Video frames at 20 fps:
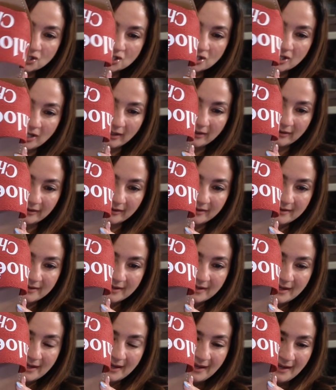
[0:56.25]
color.
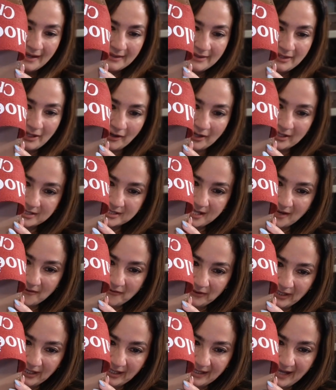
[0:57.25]
It's
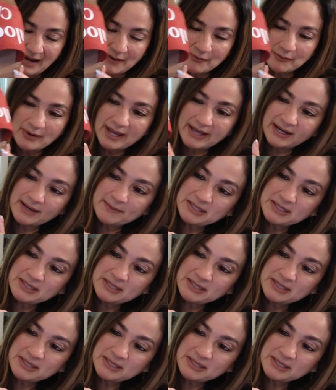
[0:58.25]
definitely not red. I mean,